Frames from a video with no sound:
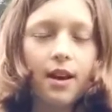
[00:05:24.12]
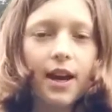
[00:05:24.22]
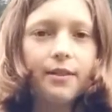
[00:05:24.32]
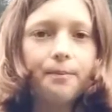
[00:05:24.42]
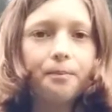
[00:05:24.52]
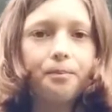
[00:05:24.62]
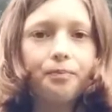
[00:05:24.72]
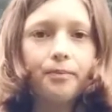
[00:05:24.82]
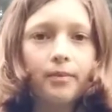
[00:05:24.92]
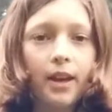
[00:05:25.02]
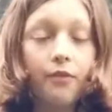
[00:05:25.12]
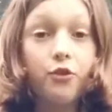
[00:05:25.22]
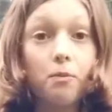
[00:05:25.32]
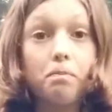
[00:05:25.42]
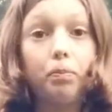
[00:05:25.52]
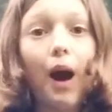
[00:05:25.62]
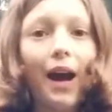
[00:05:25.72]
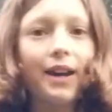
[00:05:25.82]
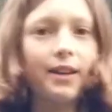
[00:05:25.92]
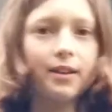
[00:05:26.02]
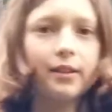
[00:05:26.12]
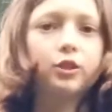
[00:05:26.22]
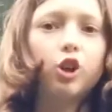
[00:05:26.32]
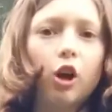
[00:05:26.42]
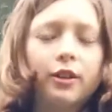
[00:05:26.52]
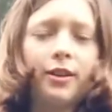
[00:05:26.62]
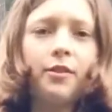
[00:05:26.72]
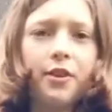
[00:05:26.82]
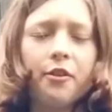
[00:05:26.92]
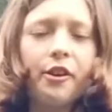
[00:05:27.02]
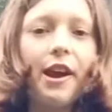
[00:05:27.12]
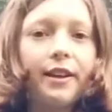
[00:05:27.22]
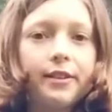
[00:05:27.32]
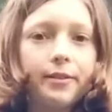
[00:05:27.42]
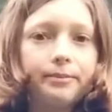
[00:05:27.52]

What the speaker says: And if you're buying chocolate, on the other hand,